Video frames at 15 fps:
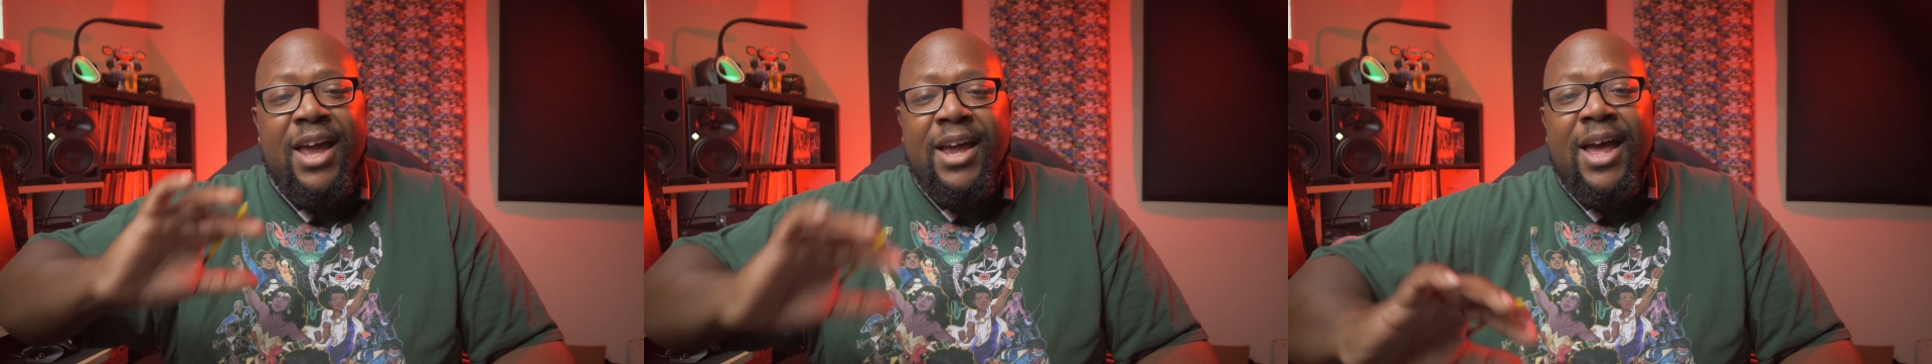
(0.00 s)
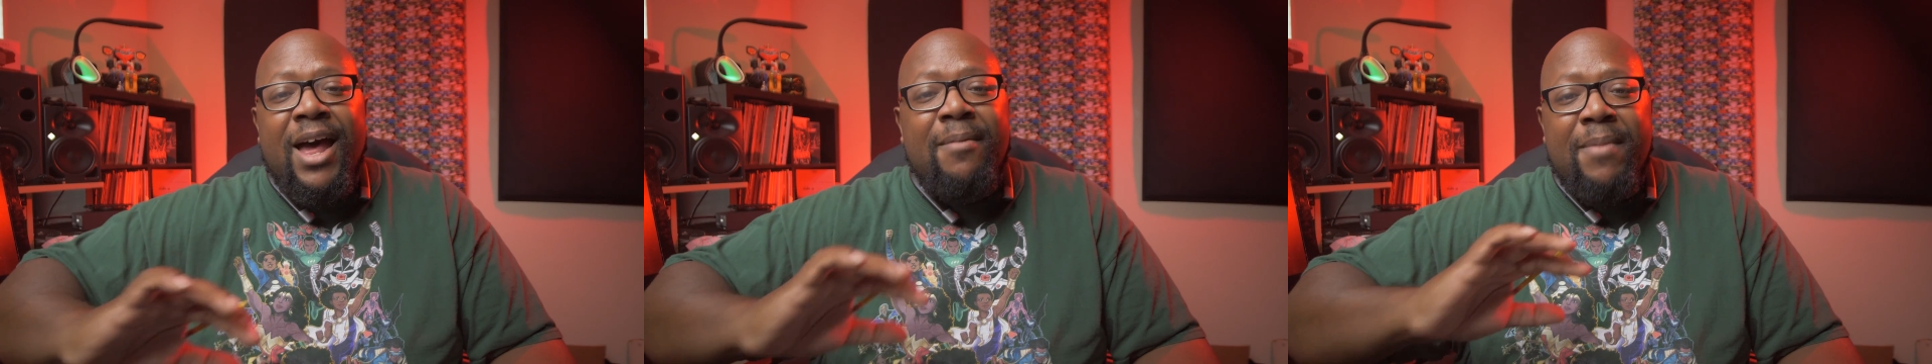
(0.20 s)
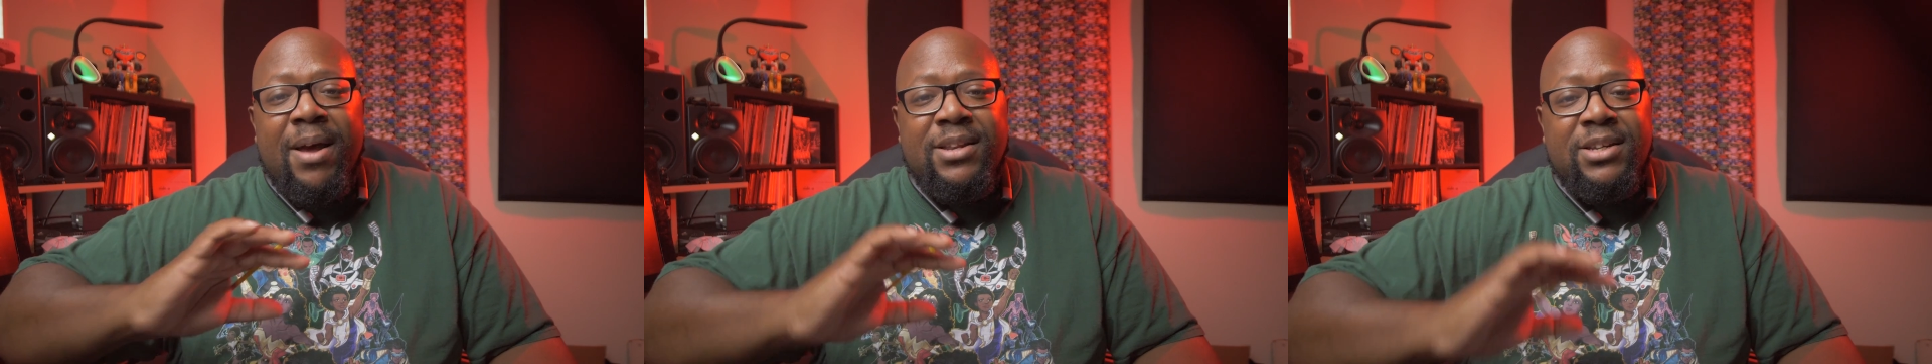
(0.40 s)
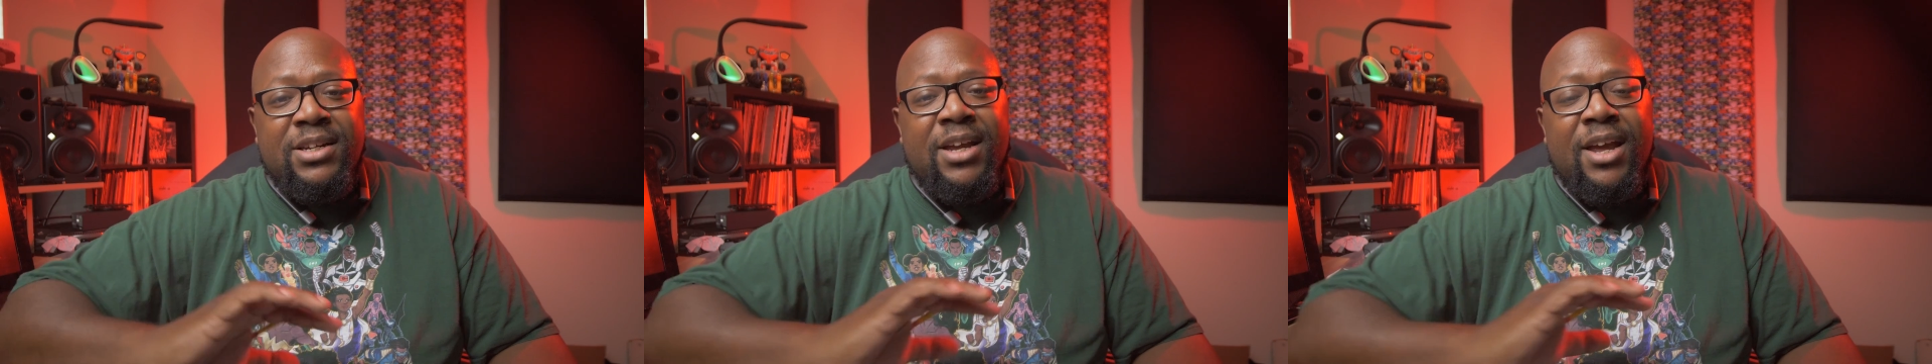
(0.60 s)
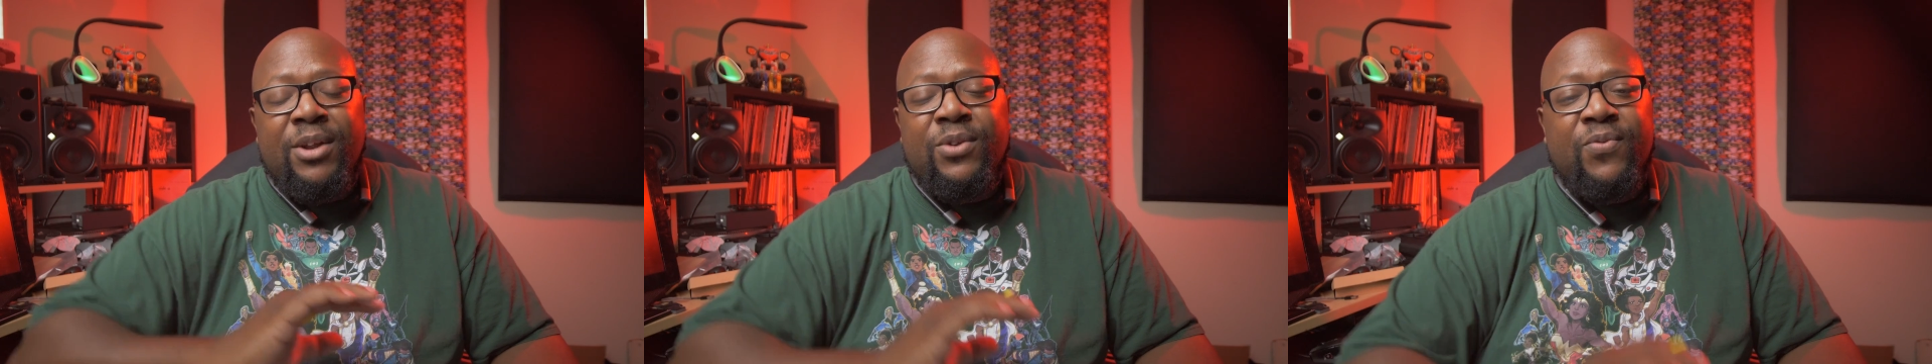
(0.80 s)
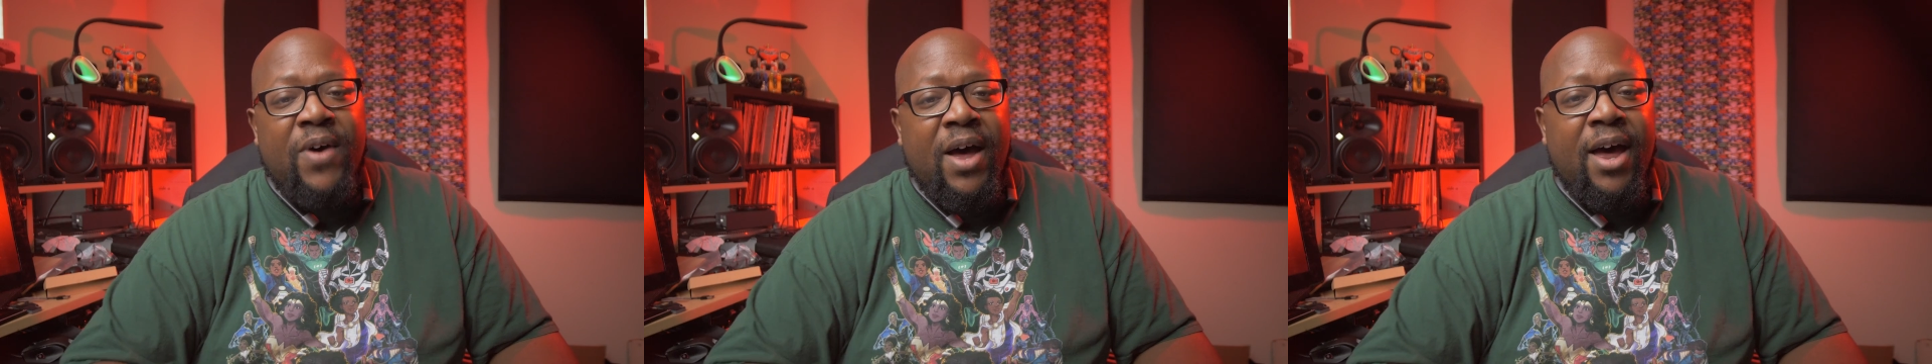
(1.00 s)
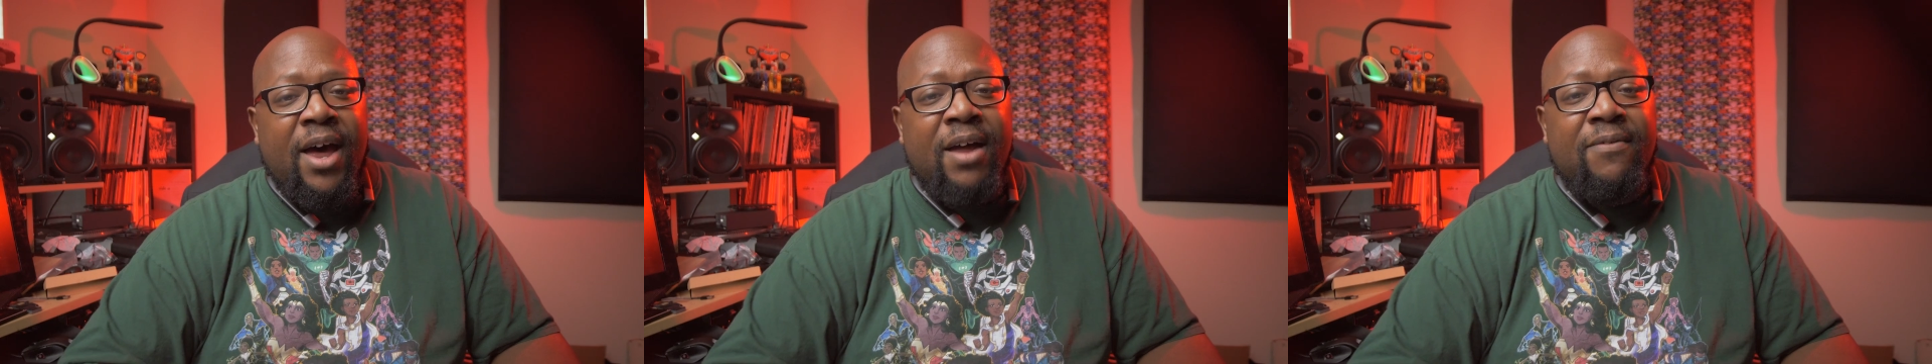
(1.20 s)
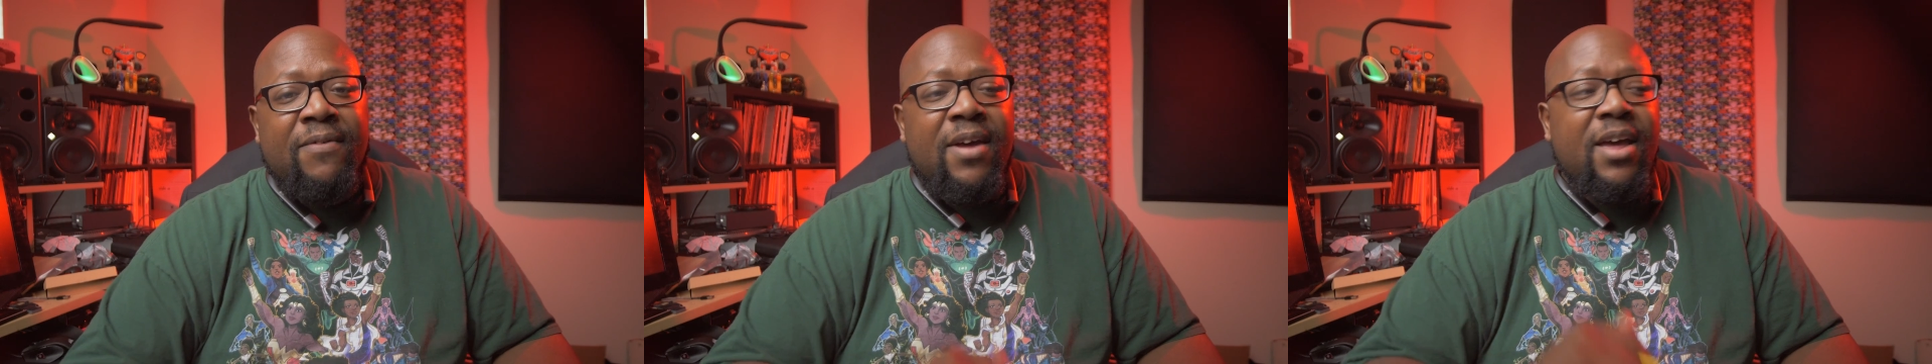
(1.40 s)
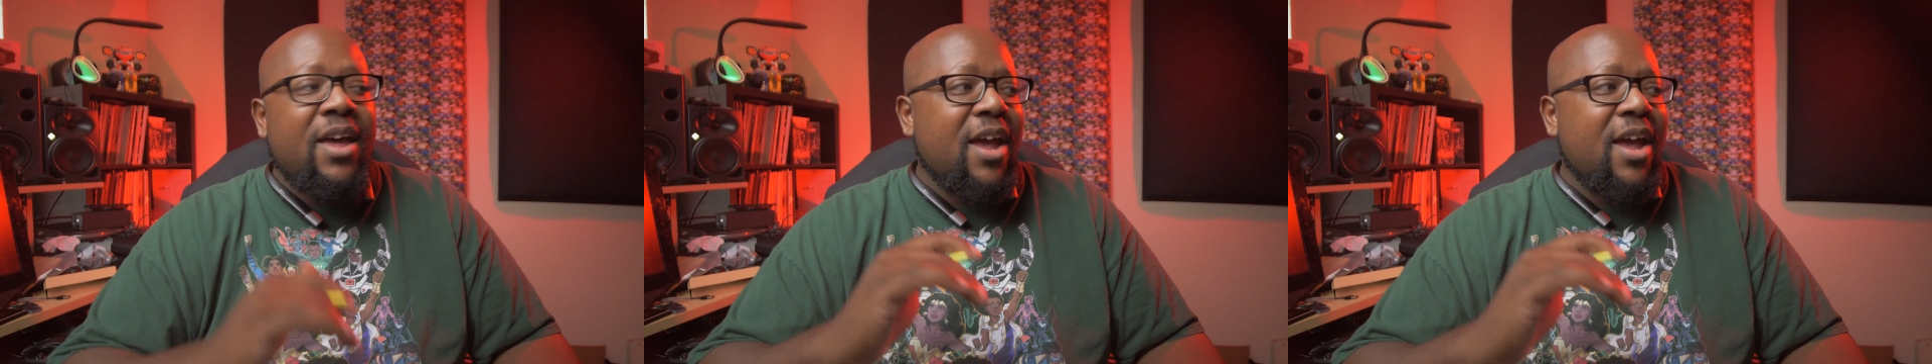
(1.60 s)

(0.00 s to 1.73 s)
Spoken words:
I got my GH5